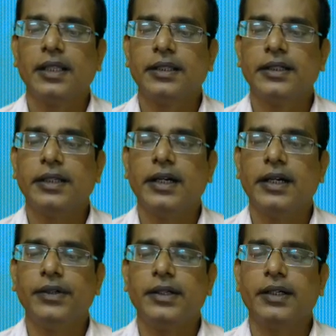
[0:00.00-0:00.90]
The
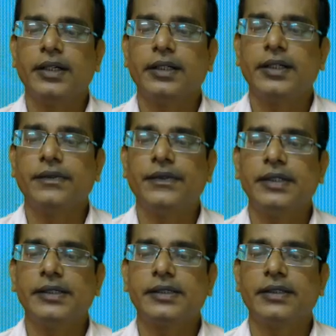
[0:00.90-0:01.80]
nerve
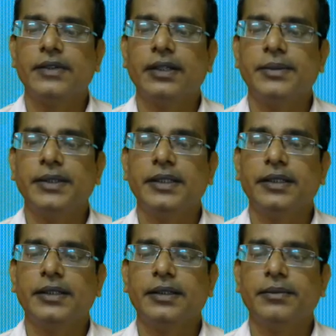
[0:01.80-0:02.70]
deafness will
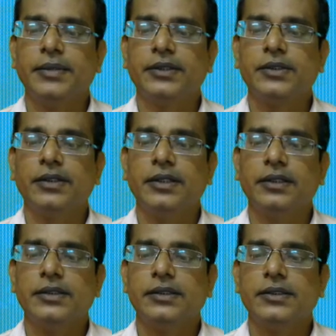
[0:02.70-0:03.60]
be measured
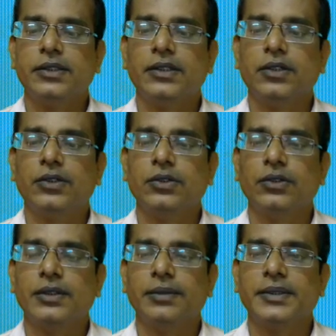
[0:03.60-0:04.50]
0 to
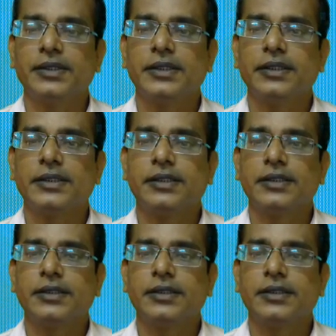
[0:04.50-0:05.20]
20%.